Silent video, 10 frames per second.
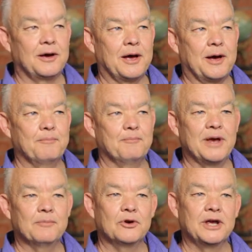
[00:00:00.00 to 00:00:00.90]
um,
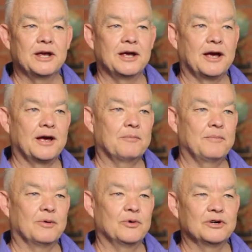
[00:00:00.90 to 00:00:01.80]
memory.
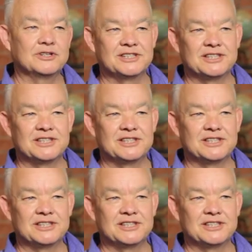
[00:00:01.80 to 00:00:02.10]
My work is